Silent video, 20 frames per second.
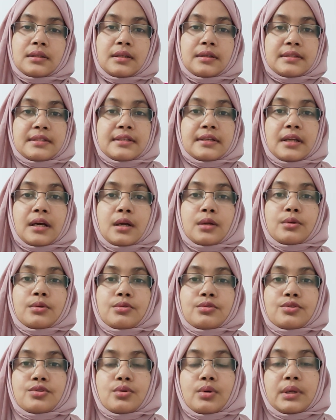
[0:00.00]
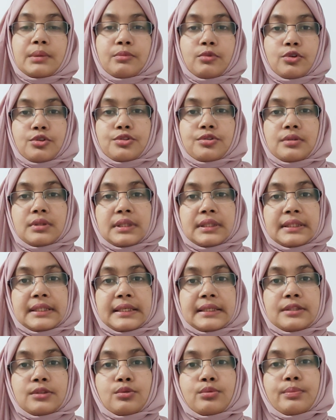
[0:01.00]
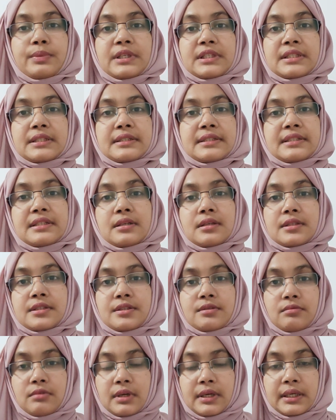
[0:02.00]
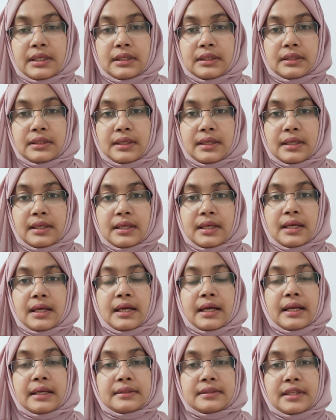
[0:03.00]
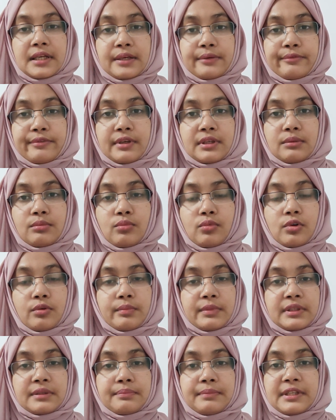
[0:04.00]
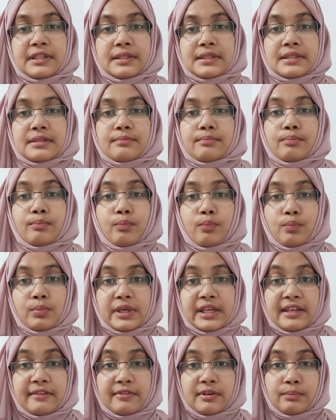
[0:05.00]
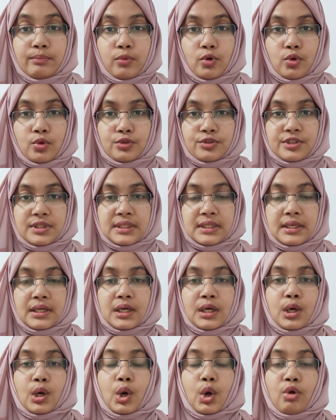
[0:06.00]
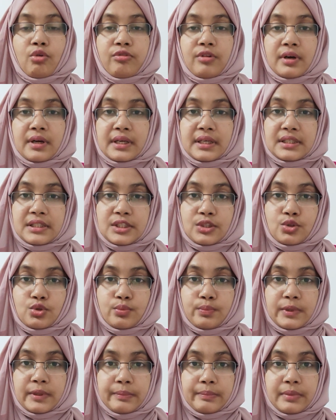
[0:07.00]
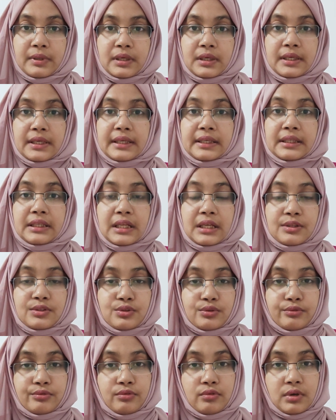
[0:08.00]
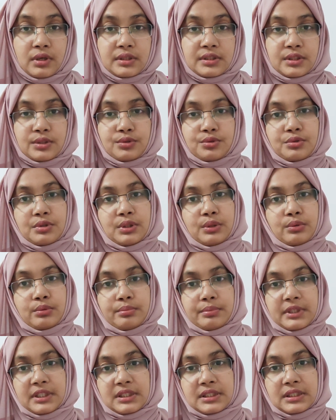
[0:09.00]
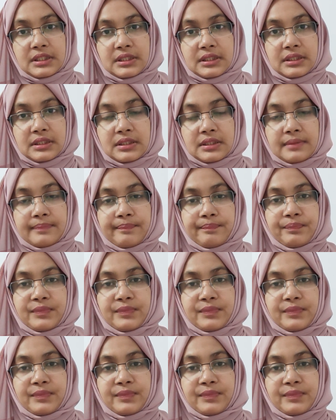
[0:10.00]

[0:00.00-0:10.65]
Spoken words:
the scenario is so emotional that your patient starts crying. At that very moment, please give a pause. Offer a tissue paper, a glass of water to your patient.